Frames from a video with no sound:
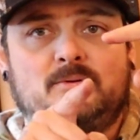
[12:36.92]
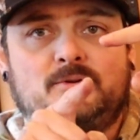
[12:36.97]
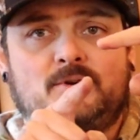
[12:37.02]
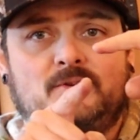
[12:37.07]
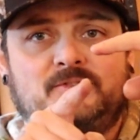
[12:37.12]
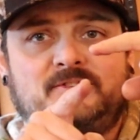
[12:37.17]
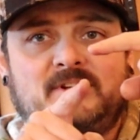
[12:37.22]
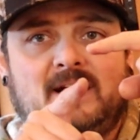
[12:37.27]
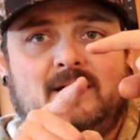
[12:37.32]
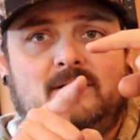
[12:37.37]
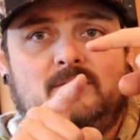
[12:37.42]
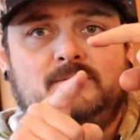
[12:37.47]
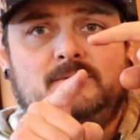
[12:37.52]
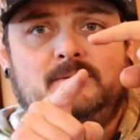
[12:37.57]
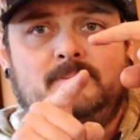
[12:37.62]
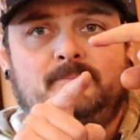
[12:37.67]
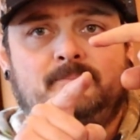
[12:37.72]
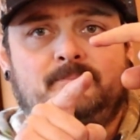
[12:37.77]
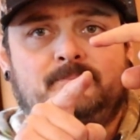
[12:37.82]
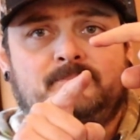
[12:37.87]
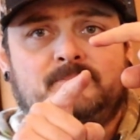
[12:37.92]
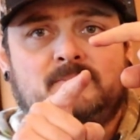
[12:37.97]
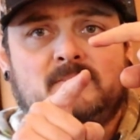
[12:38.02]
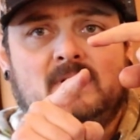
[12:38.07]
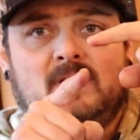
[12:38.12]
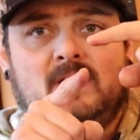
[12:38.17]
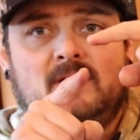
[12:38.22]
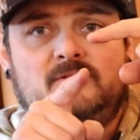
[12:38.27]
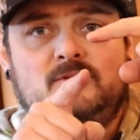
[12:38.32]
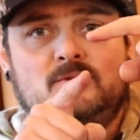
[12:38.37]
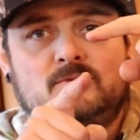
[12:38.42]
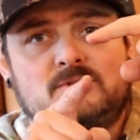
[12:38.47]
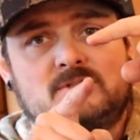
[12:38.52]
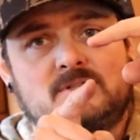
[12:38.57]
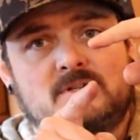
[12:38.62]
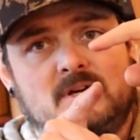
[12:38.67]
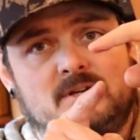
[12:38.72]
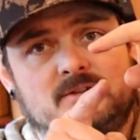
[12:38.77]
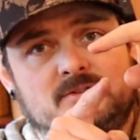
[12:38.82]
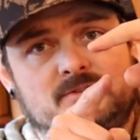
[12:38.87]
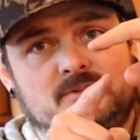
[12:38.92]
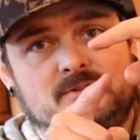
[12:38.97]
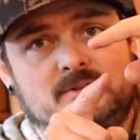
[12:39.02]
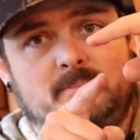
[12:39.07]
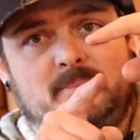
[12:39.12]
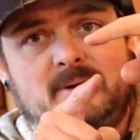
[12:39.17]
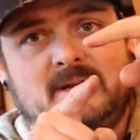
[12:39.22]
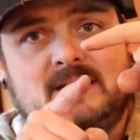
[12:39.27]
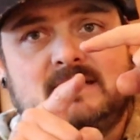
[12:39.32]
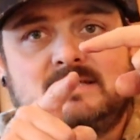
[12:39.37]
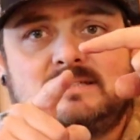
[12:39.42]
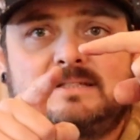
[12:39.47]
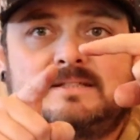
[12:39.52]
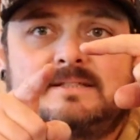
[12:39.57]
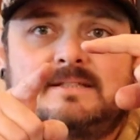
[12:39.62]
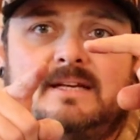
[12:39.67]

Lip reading: dot down, if your gun's on the piss,